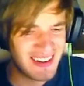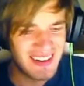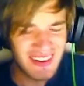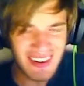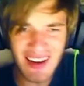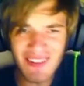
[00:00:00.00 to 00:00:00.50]

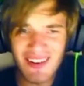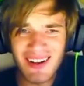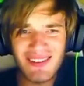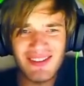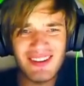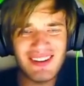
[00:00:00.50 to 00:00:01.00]
What am I
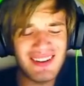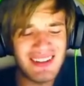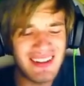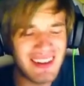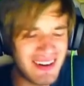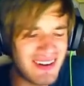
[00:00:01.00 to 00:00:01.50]
supposed to
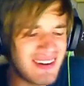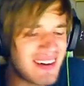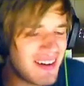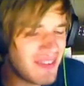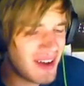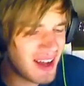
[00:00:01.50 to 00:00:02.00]
do?
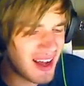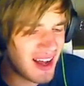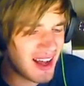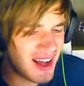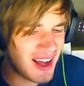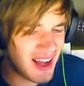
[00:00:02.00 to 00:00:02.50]
Come
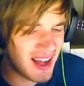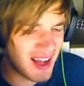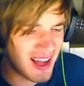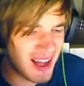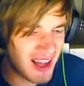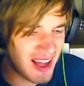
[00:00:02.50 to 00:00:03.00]

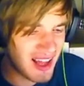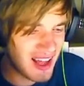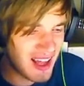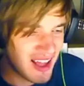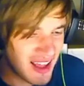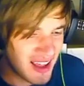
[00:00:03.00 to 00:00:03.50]
on.
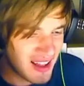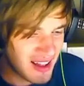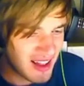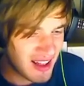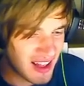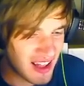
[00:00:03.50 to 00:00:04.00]

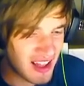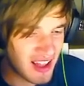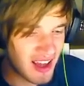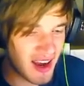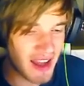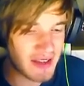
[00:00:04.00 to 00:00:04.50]

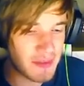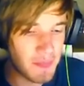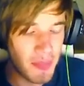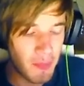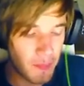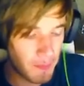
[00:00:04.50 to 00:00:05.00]
Alright.
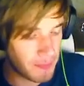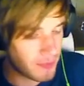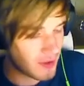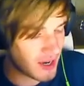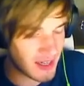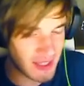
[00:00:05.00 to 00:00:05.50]

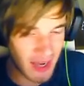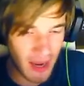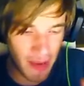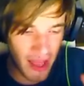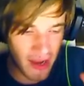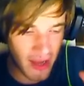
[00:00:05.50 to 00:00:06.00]
Alright, I got a
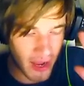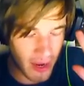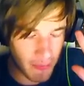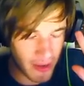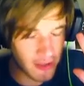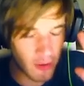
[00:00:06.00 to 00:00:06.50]
plan. I got a
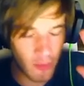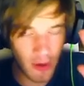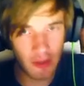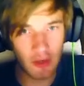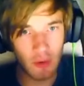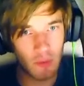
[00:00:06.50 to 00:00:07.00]
plan. Don't worry.
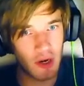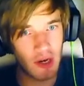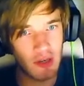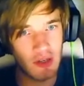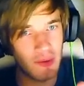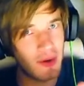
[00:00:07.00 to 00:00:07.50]
Don't worry.
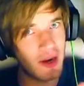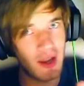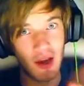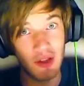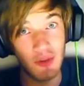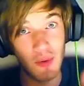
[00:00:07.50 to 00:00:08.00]
Don't worry.
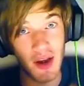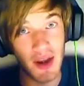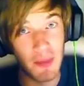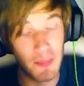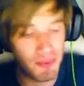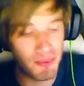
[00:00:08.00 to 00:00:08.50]
Are you worried?